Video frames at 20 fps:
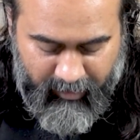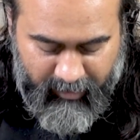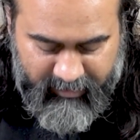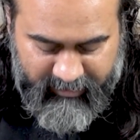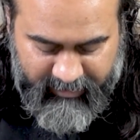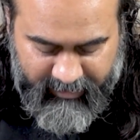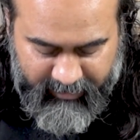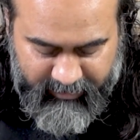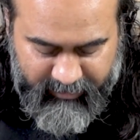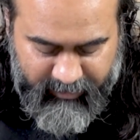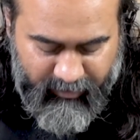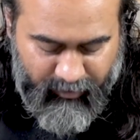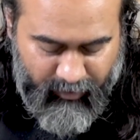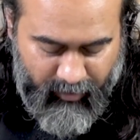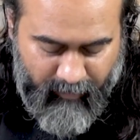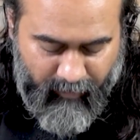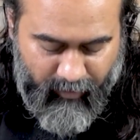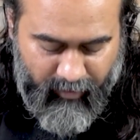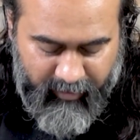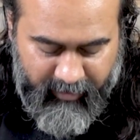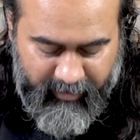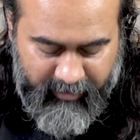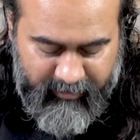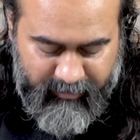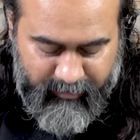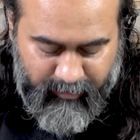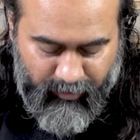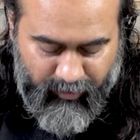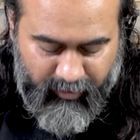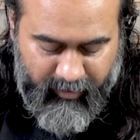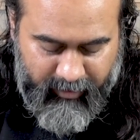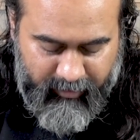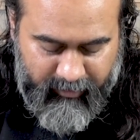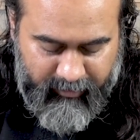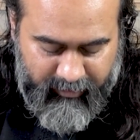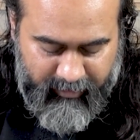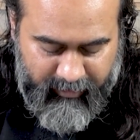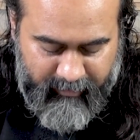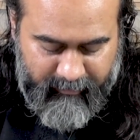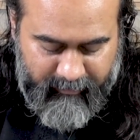Acharya ji, you have already spoken
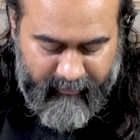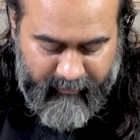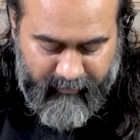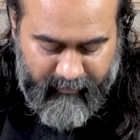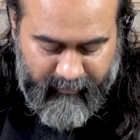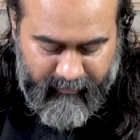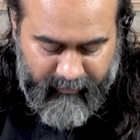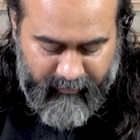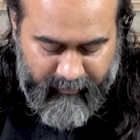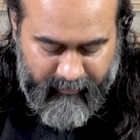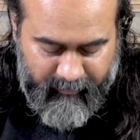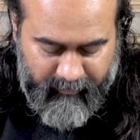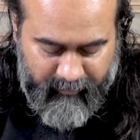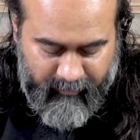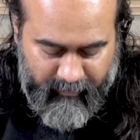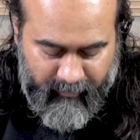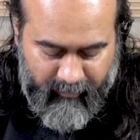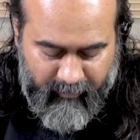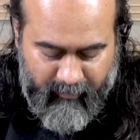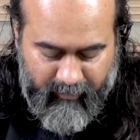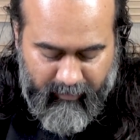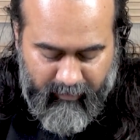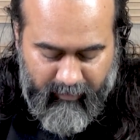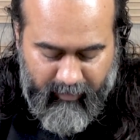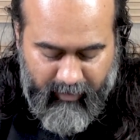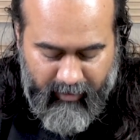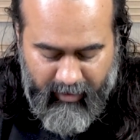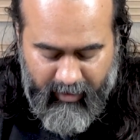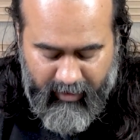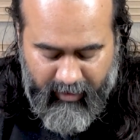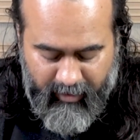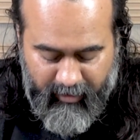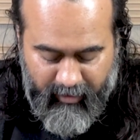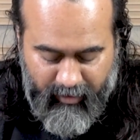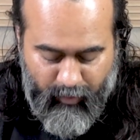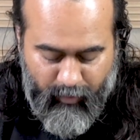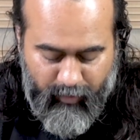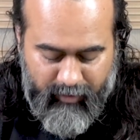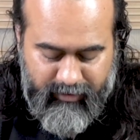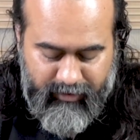on them, yet I
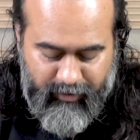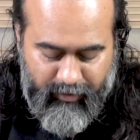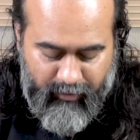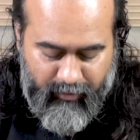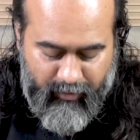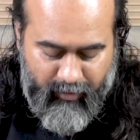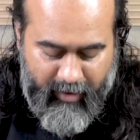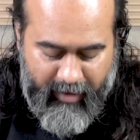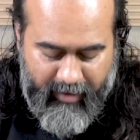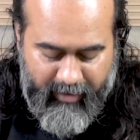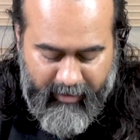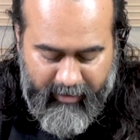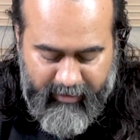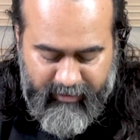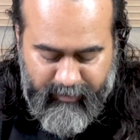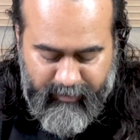request you to kindly